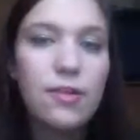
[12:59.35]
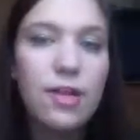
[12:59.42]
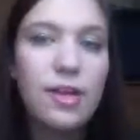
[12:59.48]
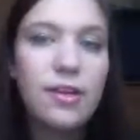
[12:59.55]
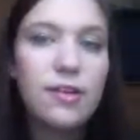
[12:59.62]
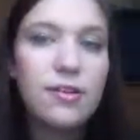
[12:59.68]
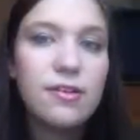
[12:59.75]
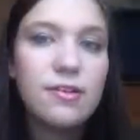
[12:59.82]

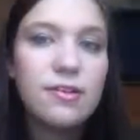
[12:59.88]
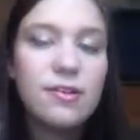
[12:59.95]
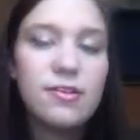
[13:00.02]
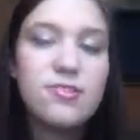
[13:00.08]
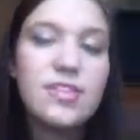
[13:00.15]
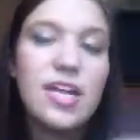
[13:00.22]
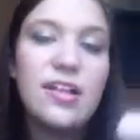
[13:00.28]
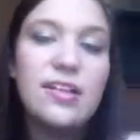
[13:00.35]
Like
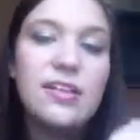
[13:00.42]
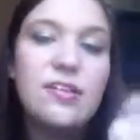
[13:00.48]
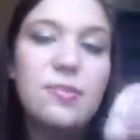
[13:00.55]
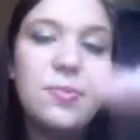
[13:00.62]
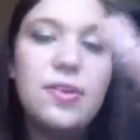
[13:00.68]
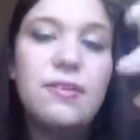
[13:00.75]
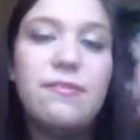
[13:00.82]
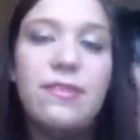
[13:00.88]
there's that little
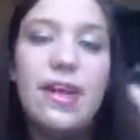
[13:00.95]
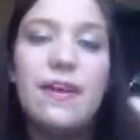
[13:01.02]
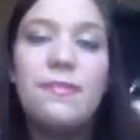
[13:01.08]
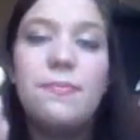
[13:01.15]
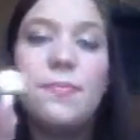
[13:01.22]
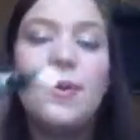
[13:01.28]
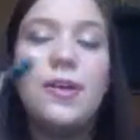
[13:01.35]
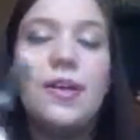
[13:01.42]
bit of
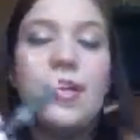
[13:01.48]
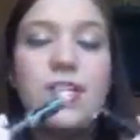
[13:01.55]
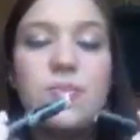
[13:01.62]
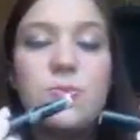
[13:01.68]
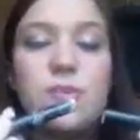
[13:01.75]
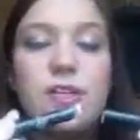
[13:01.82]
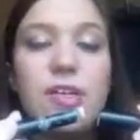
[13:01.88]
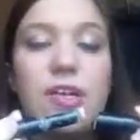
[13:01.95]
left, but
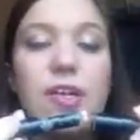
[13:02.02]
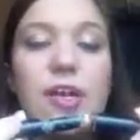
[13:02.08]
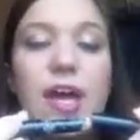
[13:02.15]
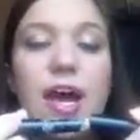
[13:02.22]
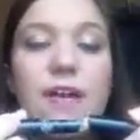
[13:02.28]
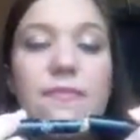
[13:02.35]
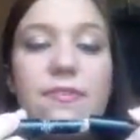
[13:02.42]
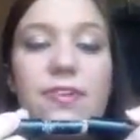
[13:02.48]
it's really good.
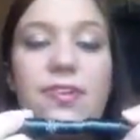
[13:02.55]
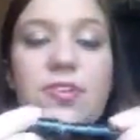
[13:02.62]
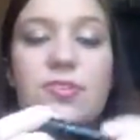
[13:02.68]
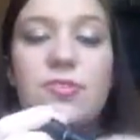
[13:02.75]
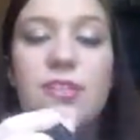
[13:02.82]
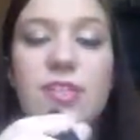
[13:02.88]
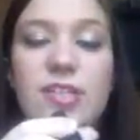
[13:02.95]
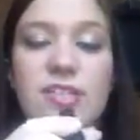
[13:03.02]
I really
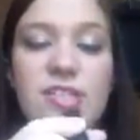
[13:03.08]
enjoyed this.